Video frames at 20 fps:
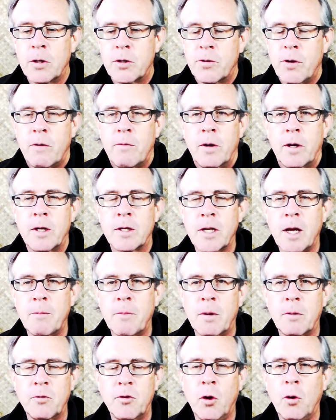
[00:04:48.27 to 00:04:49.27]
whatsoever because
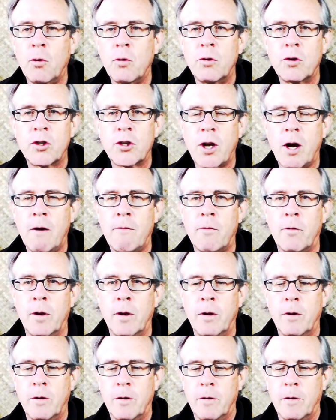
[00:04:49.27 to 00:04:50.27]
I'm total sovereign.